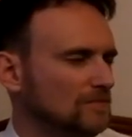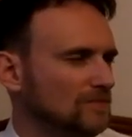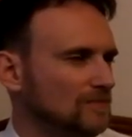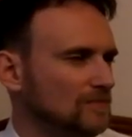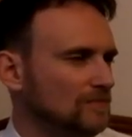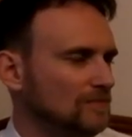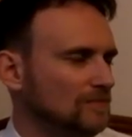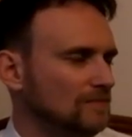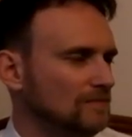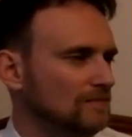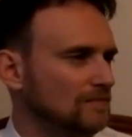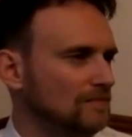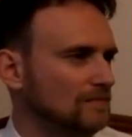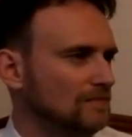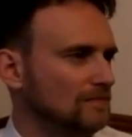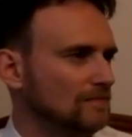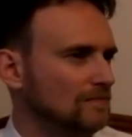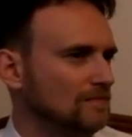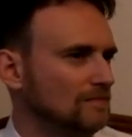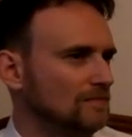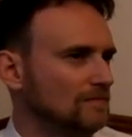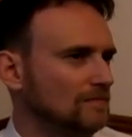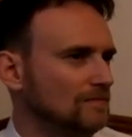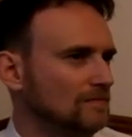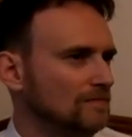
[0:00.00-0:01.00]
aircraft
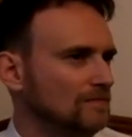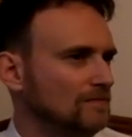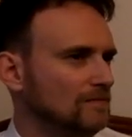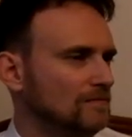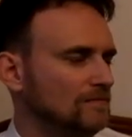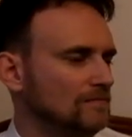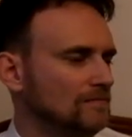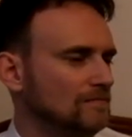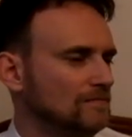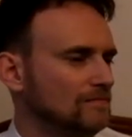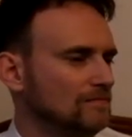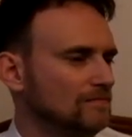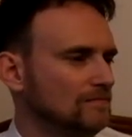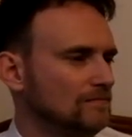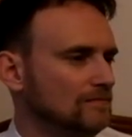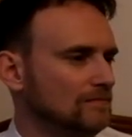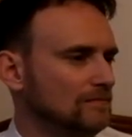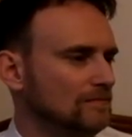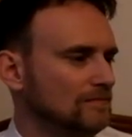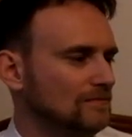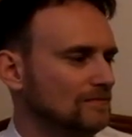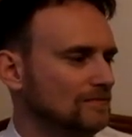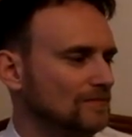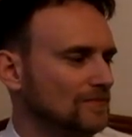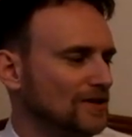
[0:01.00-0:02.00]
it carries.
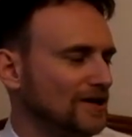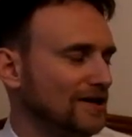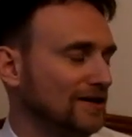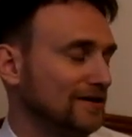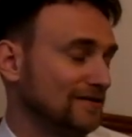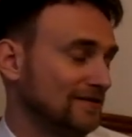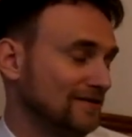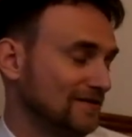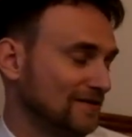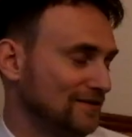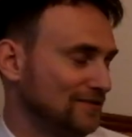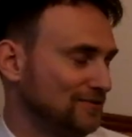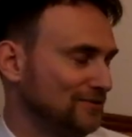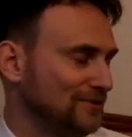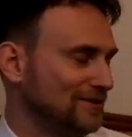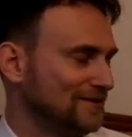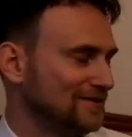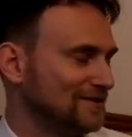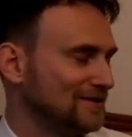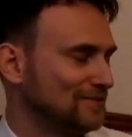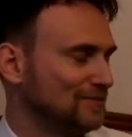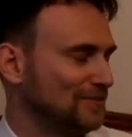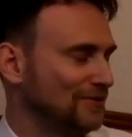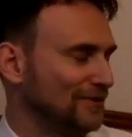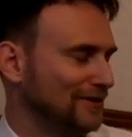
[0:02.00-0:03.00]
Yeah, that's the
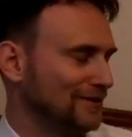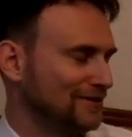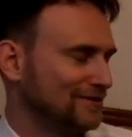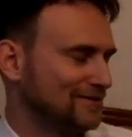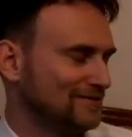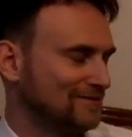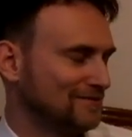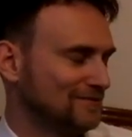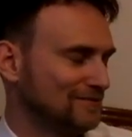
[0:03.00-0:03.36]
interesting part.